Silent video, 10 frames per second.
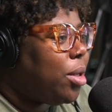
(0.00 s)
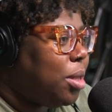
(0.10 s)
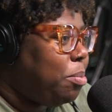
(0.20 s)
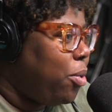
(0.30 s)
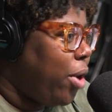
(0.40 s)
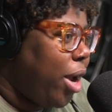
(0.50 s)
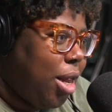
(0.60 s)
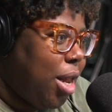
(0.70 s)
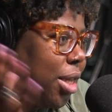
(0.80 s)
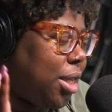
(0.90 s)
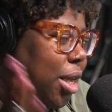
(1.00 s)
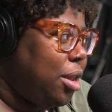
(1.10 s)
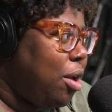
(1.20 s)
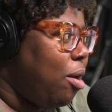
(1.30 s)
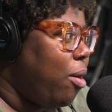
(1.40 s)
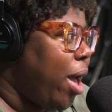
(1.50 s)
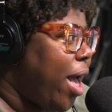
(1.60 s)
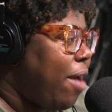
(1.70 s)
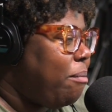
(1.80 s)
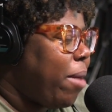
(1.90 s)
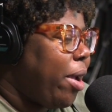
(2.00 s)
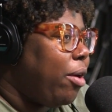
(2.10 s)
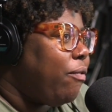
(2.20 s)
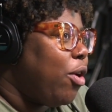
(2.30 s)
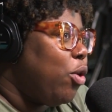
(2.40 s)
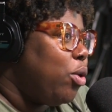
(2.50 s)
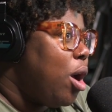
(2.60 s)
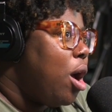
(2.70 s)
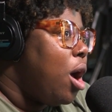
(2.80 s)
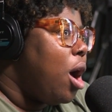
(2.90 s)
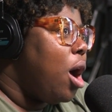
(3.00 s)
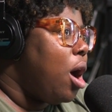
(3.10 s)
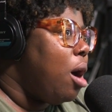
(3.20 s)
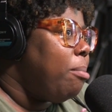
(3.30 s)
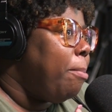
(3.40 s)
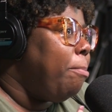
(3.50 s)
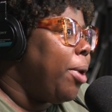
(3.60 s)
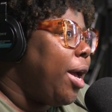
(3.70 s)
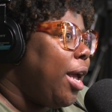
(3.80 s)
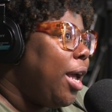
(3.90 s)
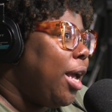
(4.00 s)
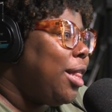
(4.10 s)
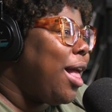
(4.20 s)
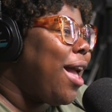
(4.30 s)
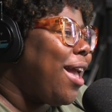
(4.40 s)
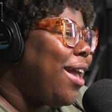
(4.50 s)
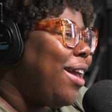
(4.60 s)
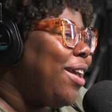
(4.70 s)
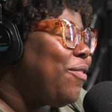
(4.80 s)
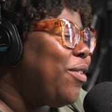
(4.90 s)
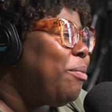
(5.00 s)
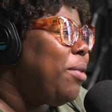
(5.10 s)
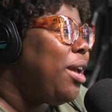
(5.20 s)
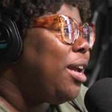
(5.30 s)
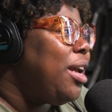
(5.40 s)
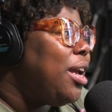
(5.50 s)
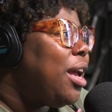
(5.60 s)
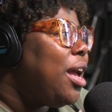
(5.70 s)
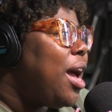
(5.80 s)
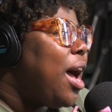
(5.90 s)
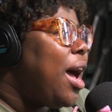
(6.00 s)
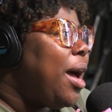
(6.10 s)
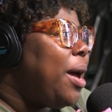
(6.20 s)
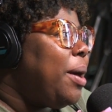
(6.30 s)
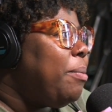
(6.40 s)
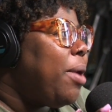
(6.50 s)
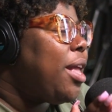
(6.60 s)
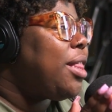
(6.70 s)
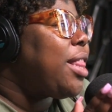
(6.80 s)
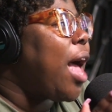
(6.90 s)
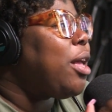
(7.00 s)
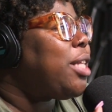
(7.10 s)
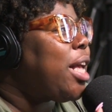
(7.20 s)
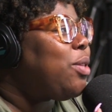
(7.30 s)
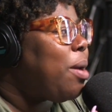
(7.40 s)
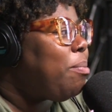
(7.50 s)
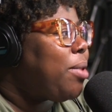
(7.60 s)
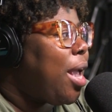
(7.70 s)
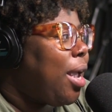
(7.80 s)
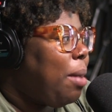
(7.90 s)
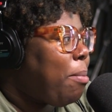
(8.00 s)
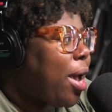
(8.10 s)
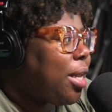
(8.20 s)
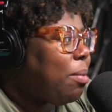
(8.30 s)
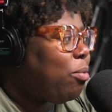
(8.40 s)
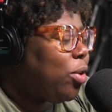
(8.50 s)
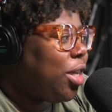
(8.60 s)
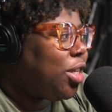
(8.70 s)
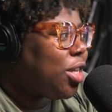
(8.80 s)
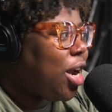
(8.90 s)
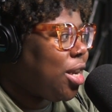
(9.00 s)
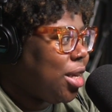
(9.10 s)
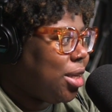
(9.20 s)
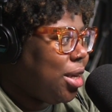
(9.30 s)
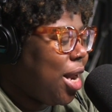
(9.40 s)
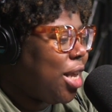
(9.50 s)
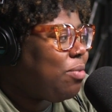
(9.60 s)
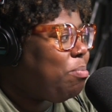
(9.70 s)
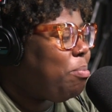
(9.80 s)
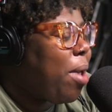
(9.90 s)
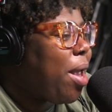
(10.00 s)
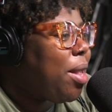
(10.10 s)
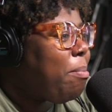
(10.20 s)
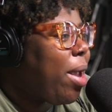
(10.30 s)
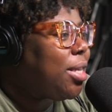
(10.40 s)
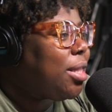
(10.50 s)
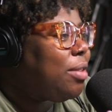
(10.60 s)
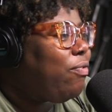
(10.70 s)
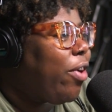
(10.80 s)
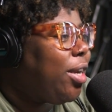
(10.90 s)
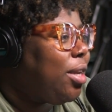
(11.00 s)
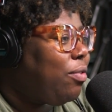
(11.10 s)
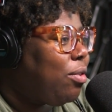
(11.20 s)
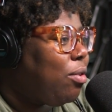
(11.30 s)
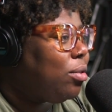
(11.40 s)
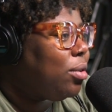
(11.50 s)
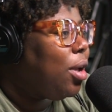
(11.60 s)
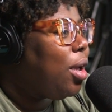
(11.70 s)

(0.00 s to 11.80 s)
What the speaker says: and support, and next thing you know, I have a microphone. but like for me, that's what I'm taking it back, and I'm really starting to see it. And it makes it very difficult.